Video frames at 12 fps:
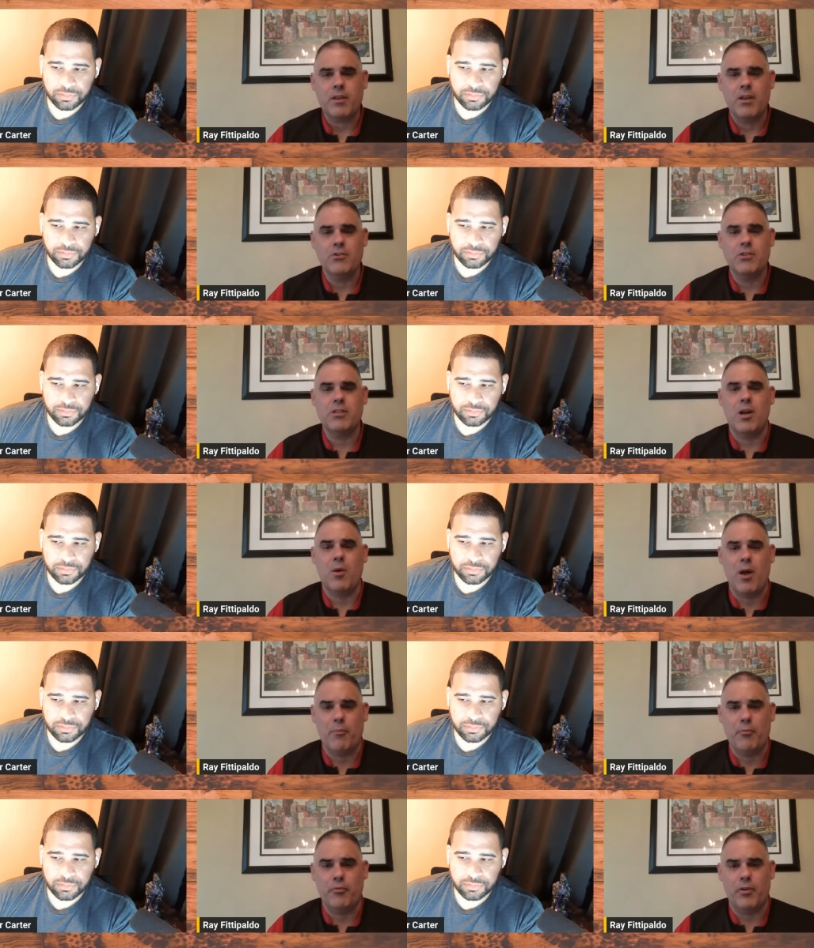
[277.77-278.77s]
Speaker 1: just how
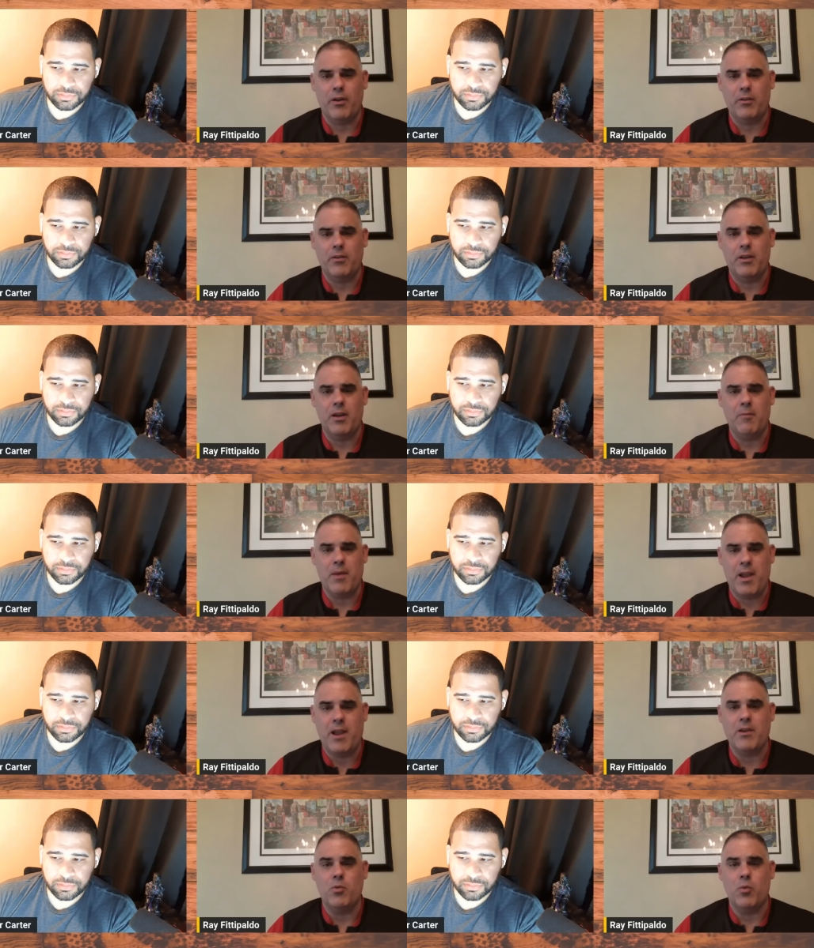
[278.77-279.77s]
upfront um,
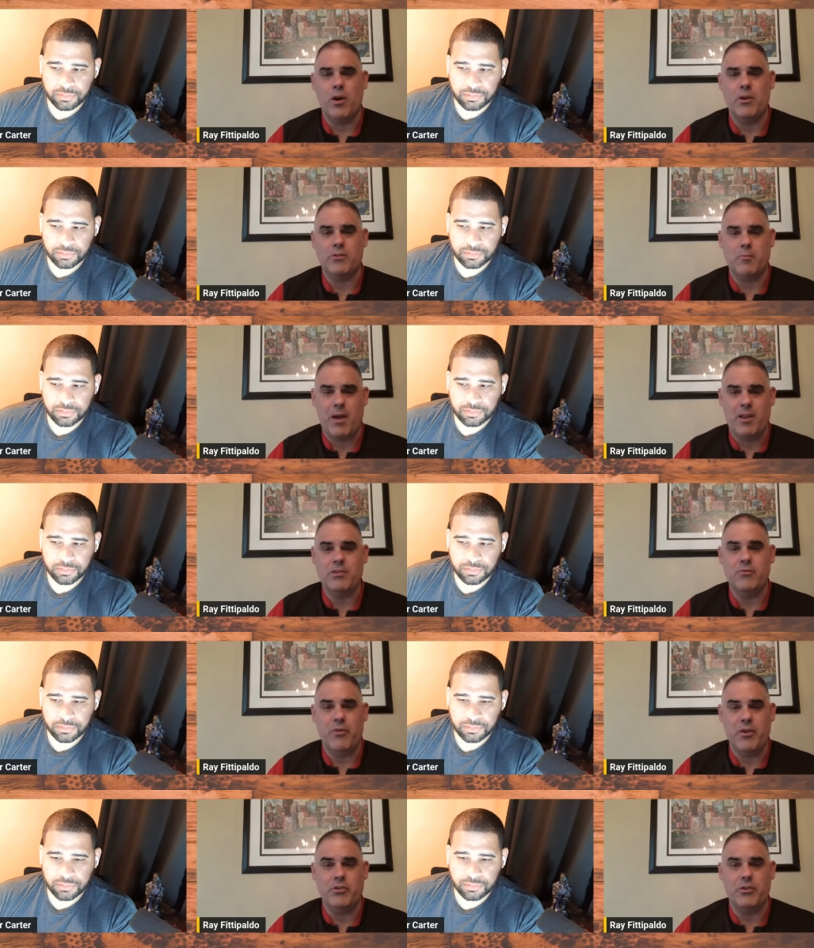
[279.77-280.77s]
Andy was about
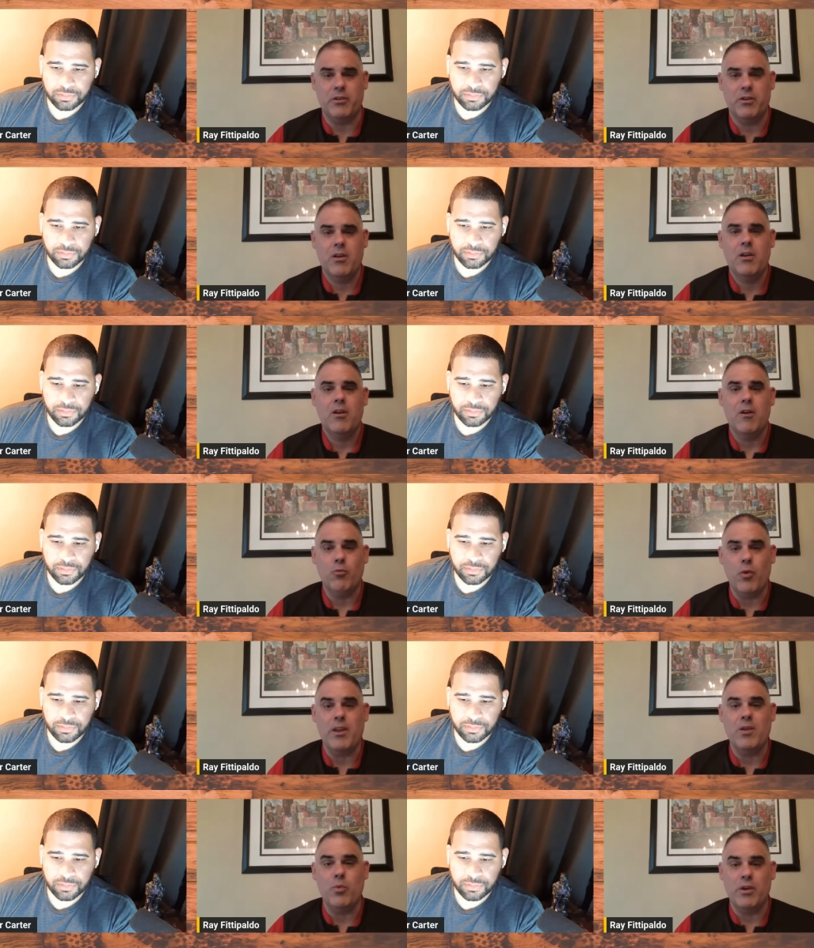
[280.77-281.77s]
his vision of
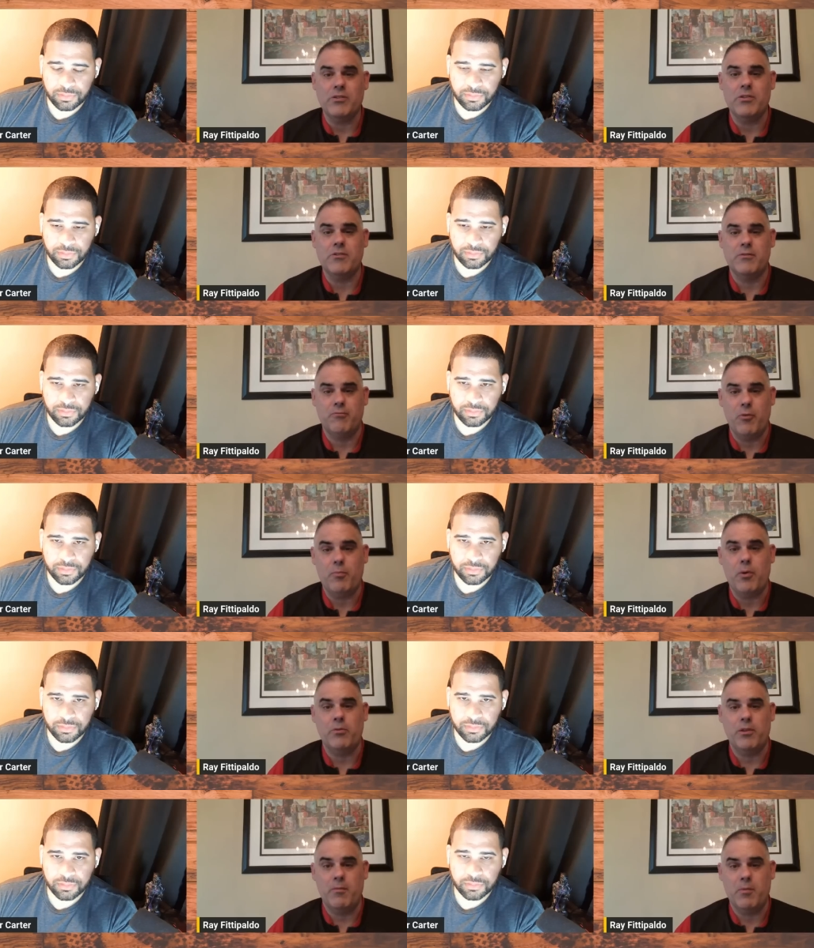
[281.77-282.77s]
what he wants this
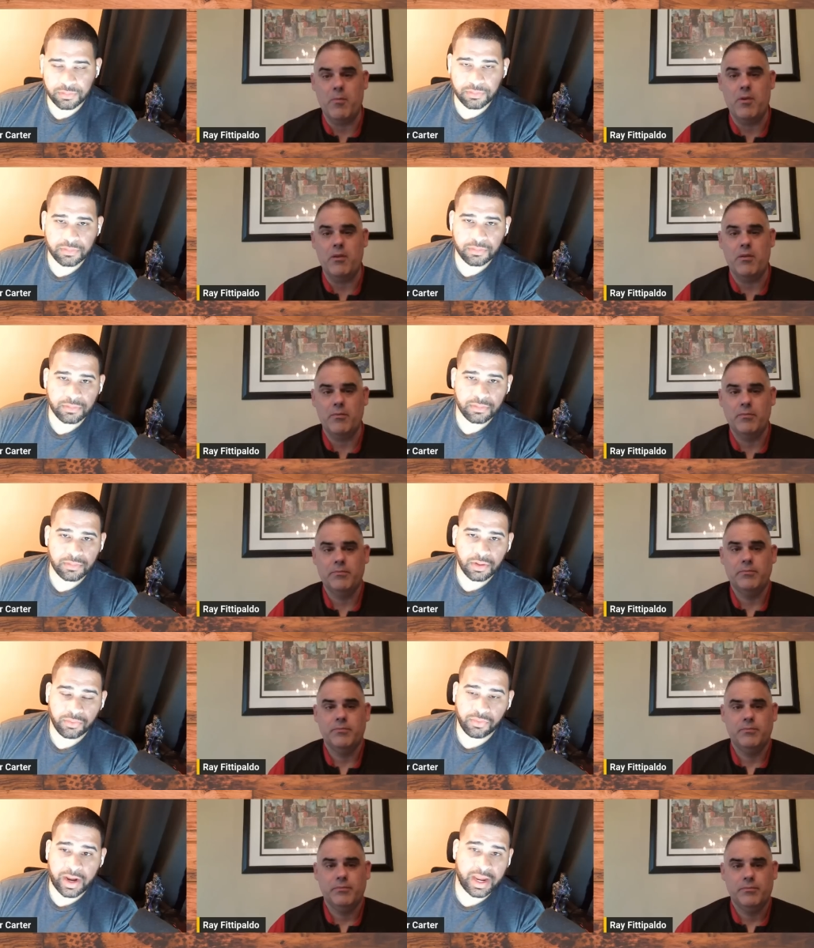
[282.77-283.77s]
football team to be.
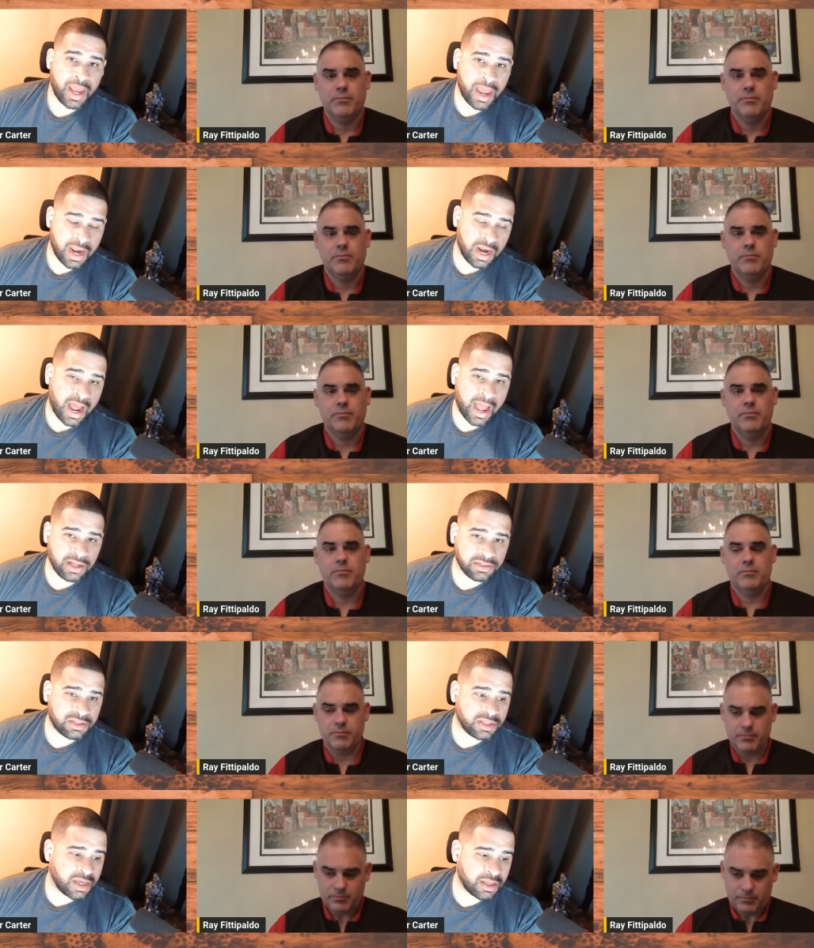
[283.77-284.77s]
Speaker 2: Right. And I
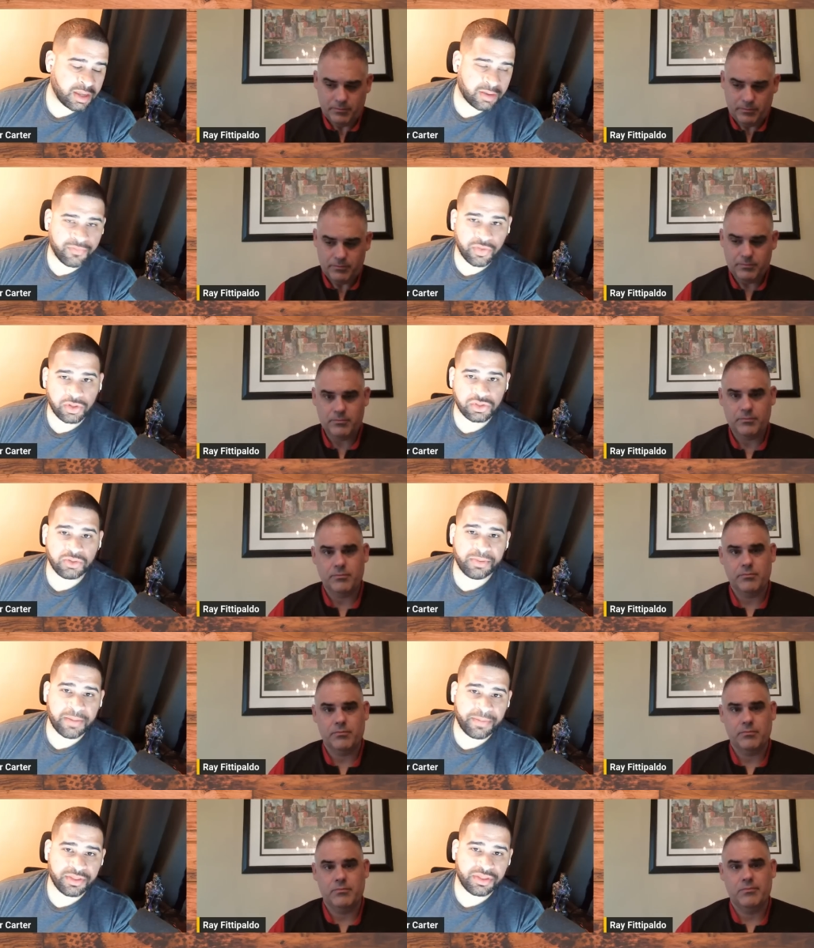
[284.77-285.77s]
also think, like, for those who
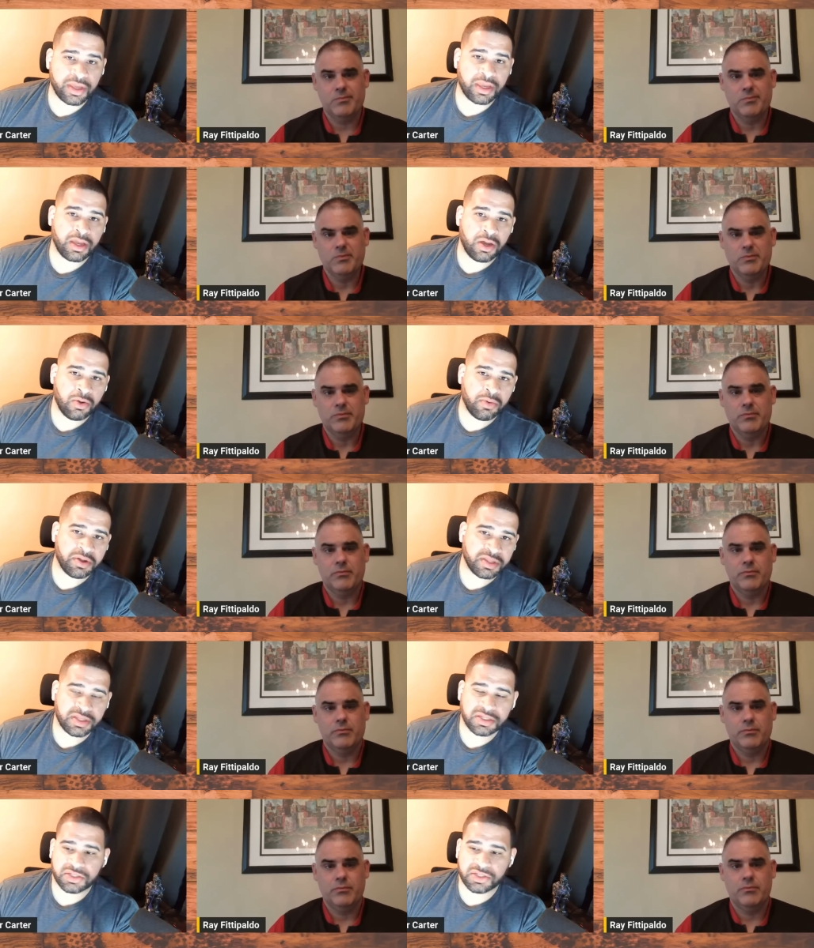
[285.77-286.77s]
might be thinking, oh,
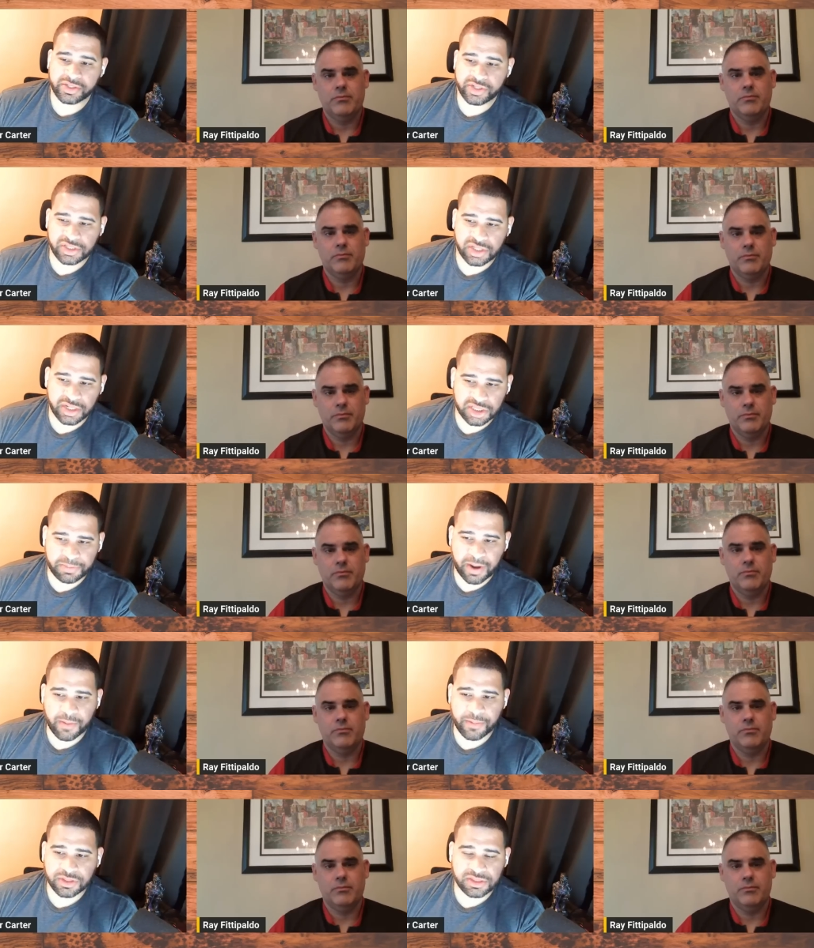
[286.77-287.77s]
well, this is just an
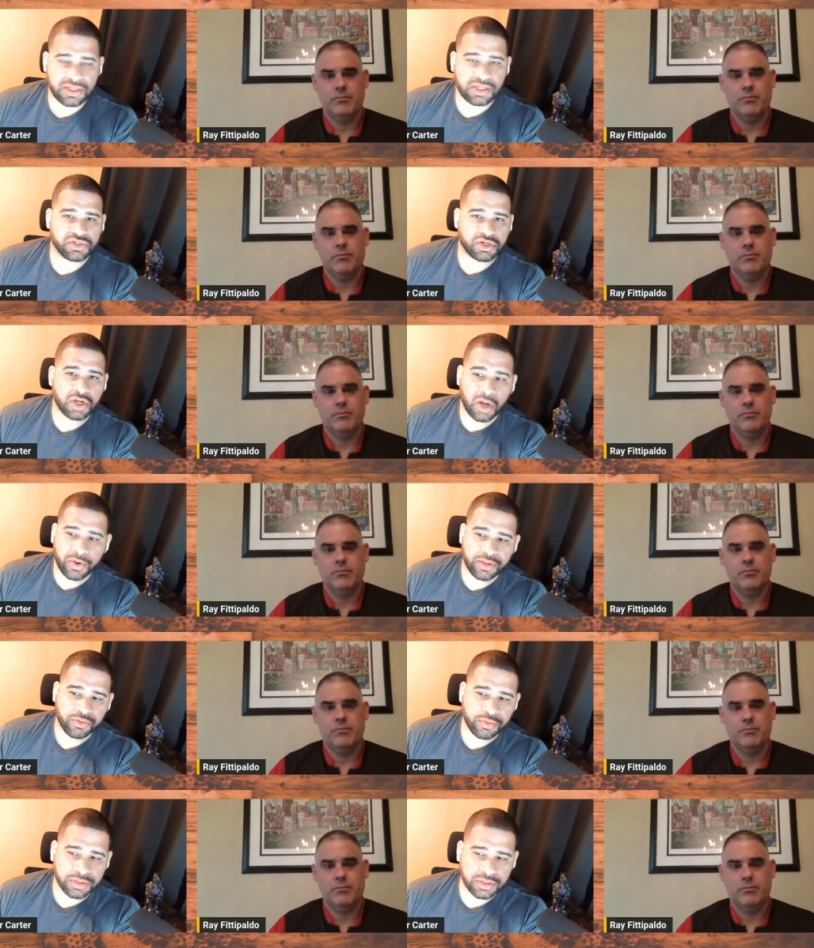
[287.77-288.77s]
experiment the Steelers are
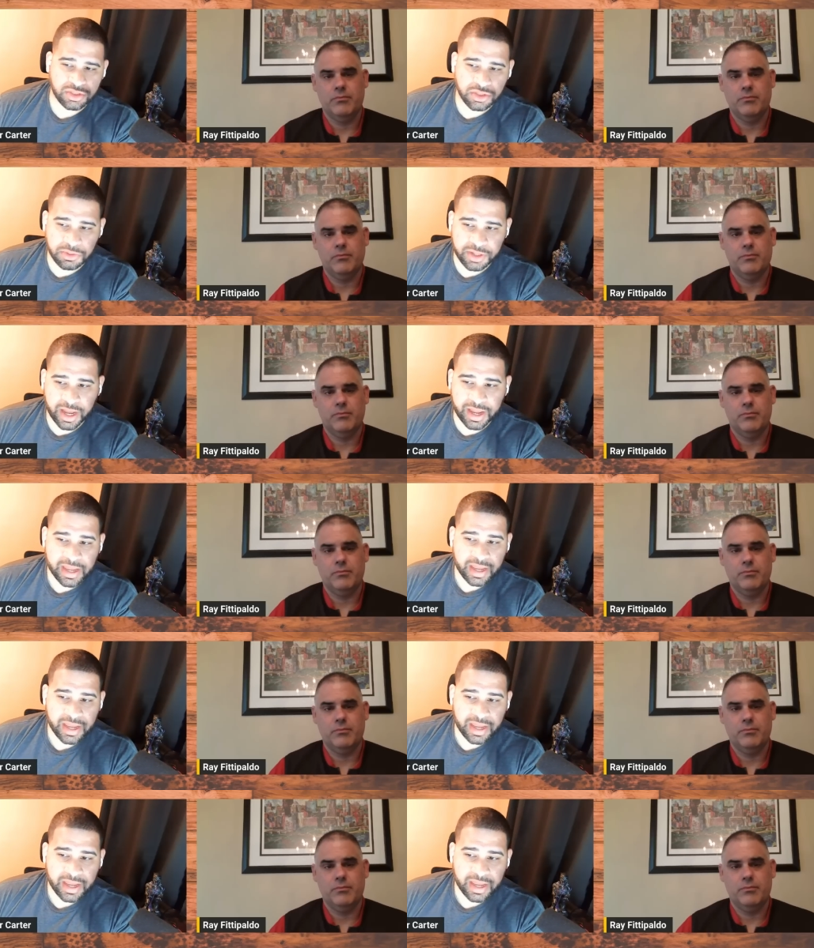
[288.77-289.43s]
going through with this new guy,